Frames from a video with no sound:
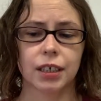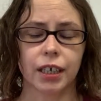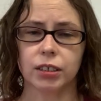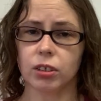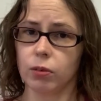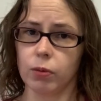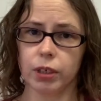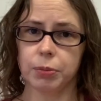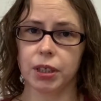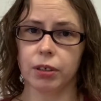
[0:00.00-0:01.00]
I don't want
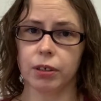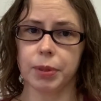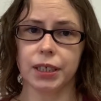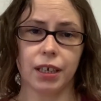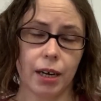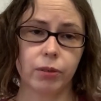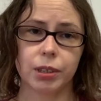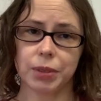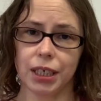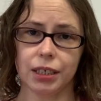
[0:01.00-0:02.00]
to be codependent. I want
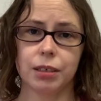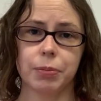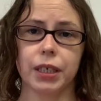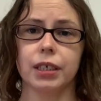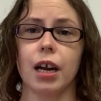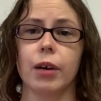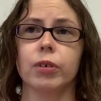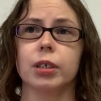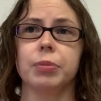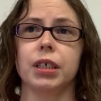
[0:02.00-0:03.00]
to be independent. I
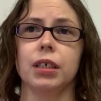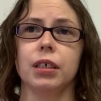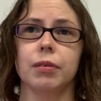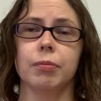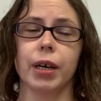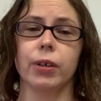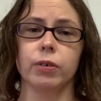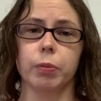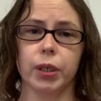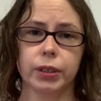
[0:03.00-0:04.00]
want to be my
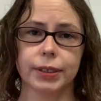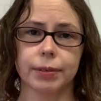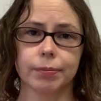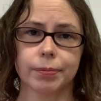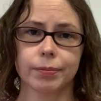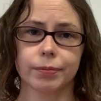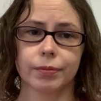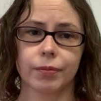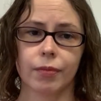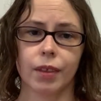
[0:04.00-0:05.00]
own person.
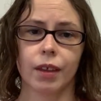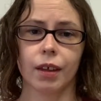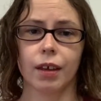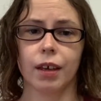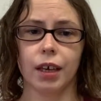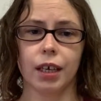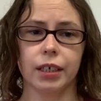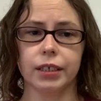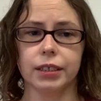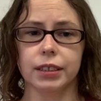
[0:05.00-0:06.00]

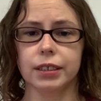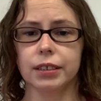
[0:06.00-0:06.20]
And